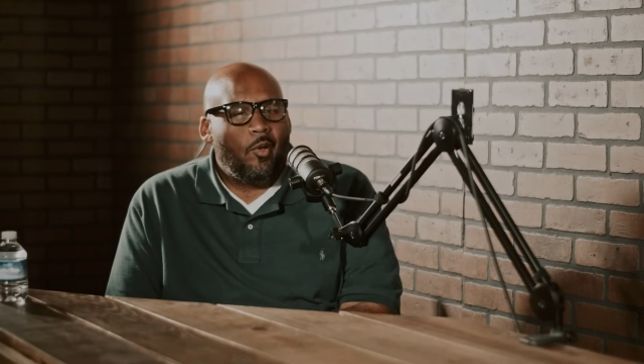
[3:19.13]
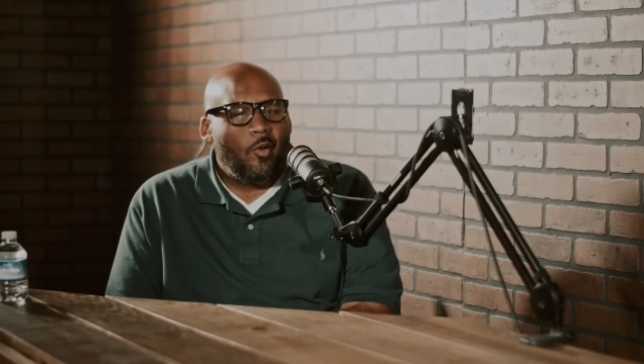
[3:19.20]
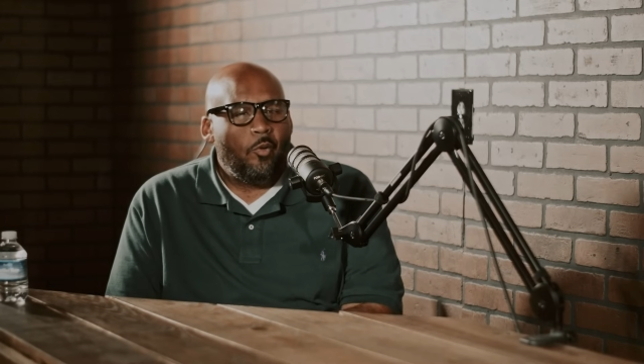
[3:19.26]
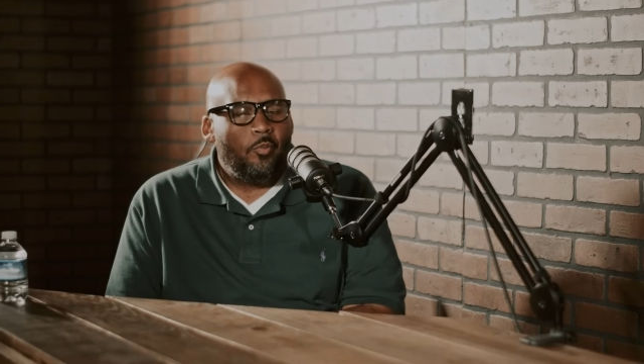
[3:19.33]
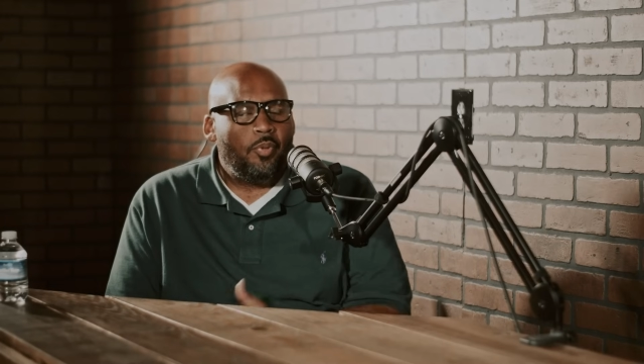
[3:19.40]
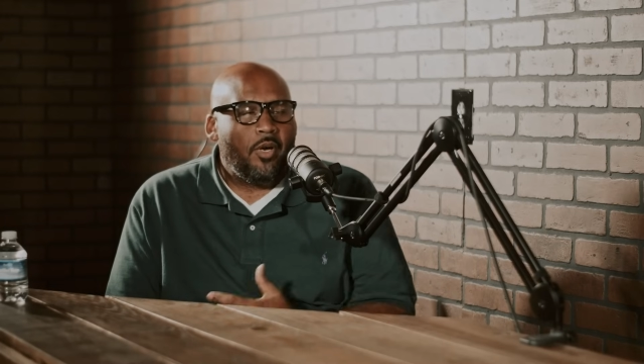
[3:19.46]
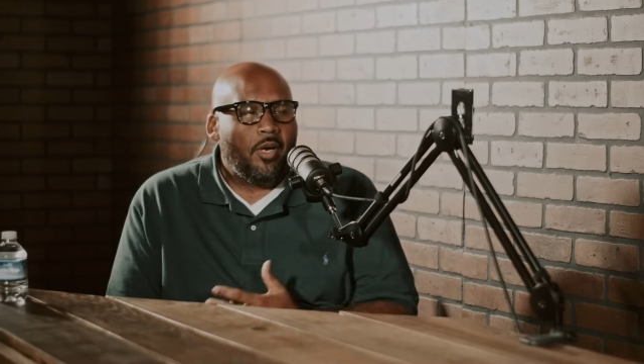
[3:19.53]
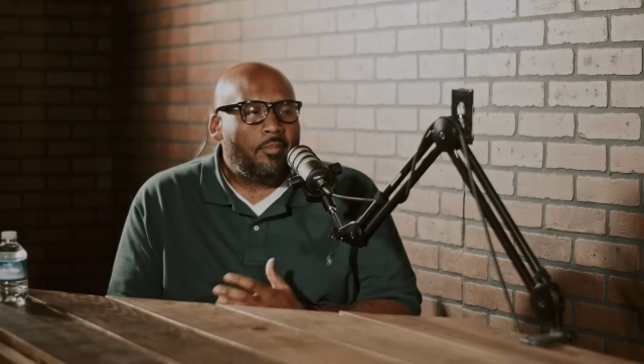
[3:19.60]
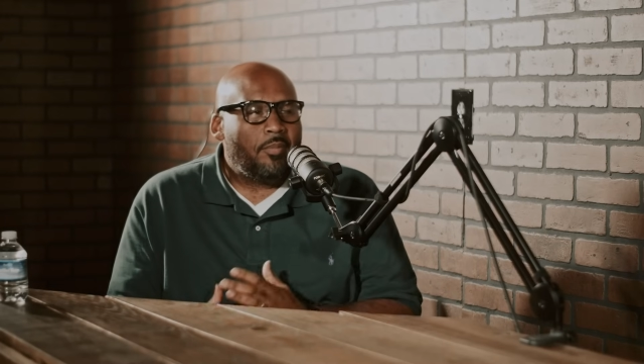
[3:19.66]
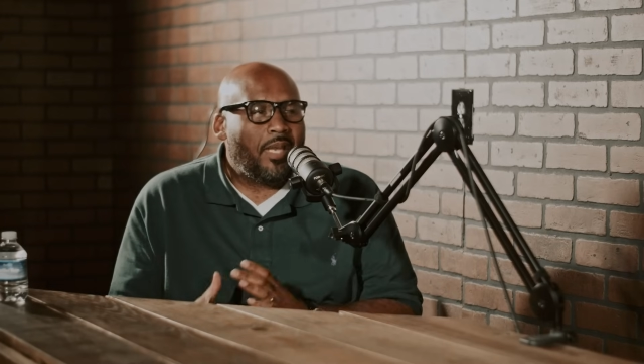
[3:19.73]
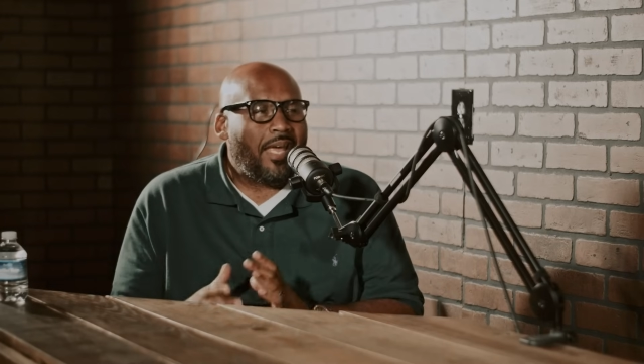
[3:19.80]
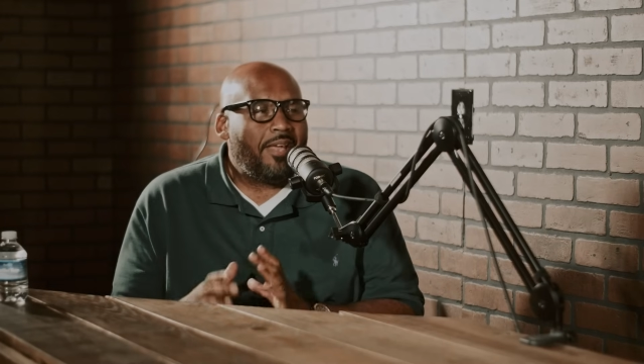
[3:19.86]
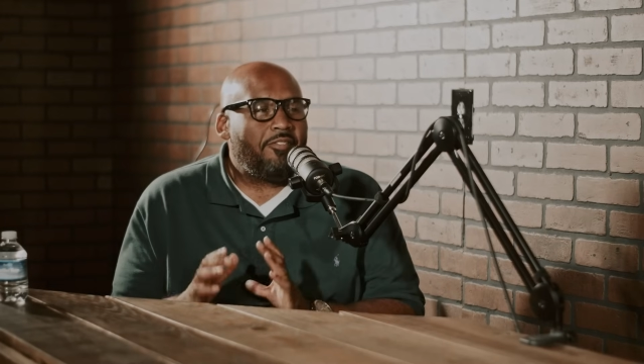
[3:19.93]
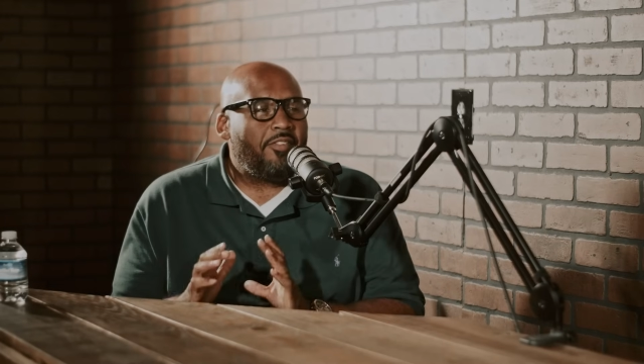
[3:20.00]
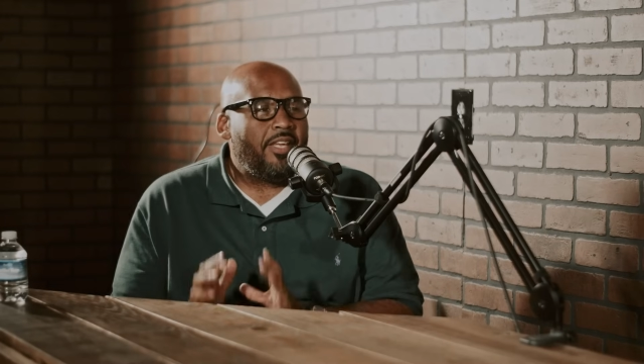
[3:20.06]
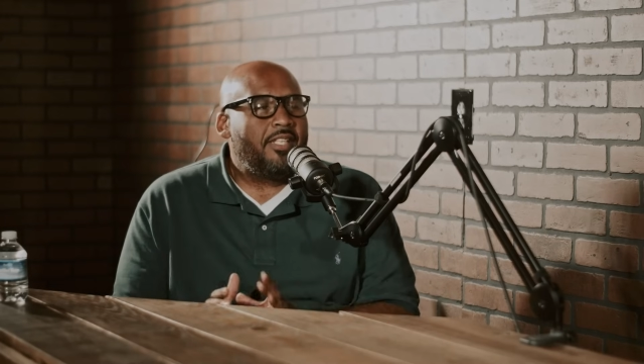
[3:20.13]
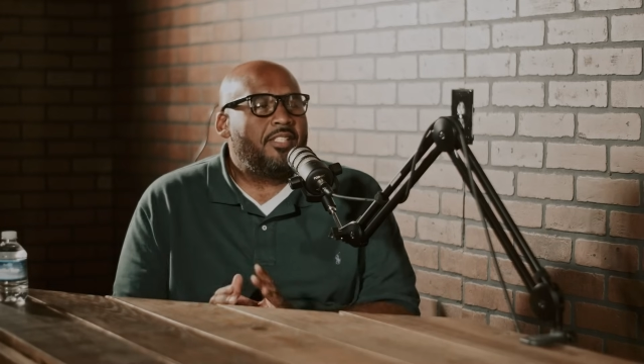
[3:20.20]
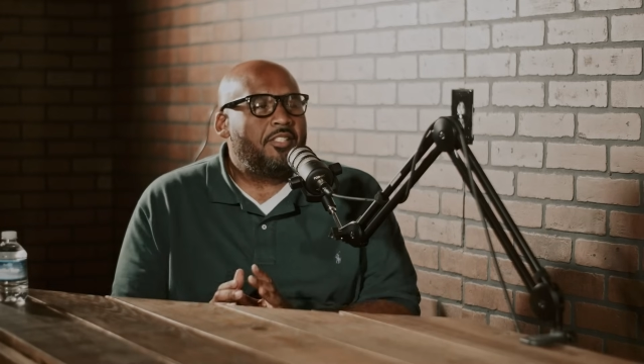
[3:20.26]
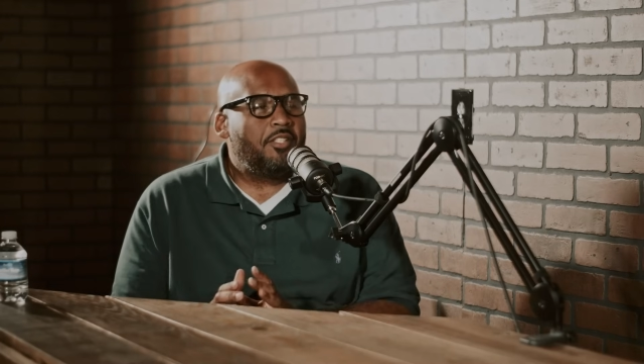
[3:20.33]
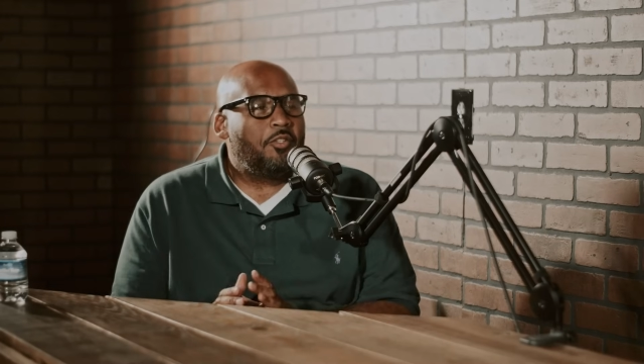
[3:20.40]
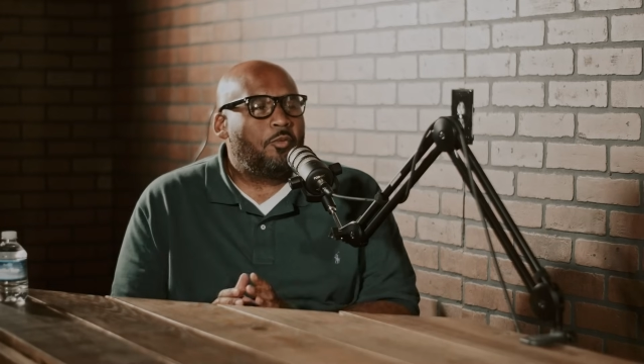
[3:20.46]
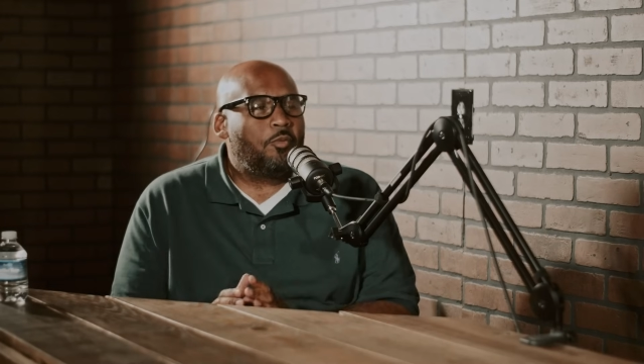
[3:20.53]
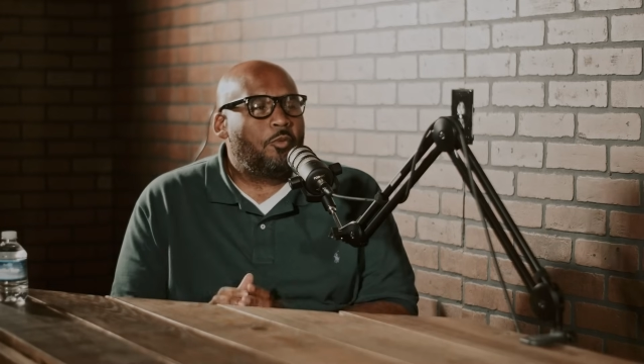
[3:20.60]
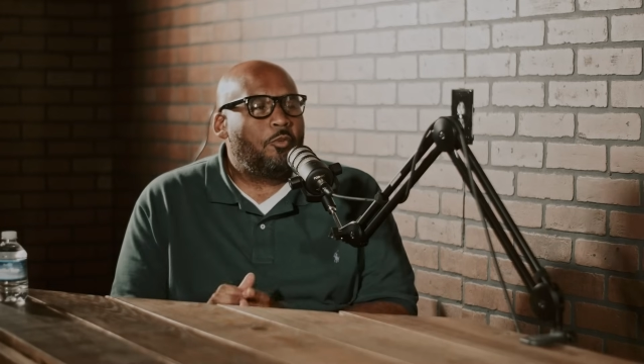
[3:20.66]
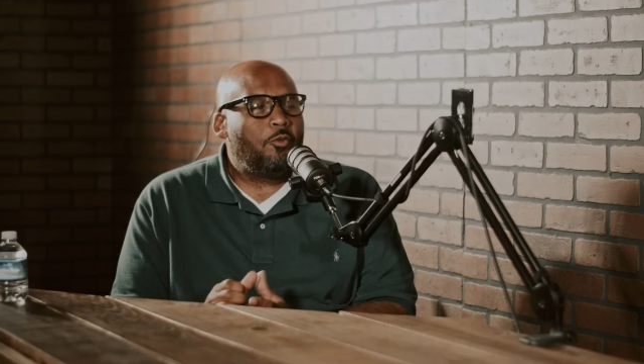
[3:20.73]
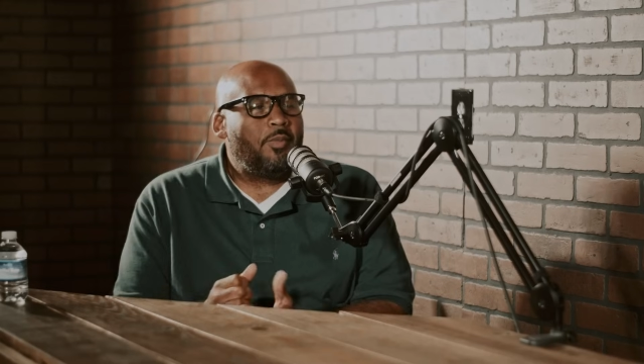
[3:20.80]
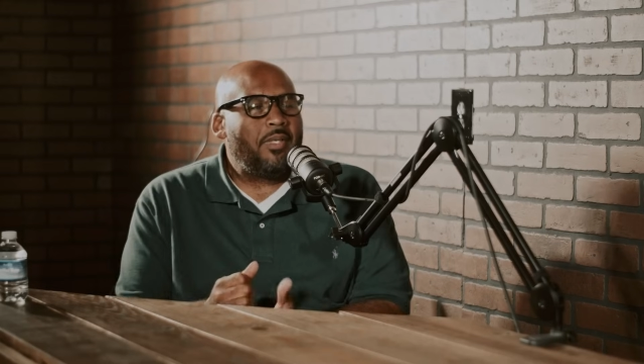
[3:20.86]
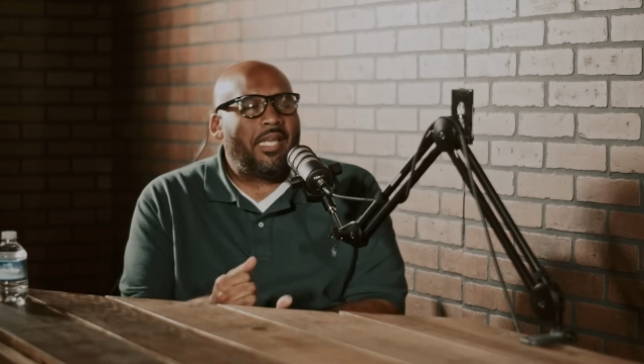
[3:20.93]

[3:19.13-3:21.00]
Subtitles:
who pump life into the room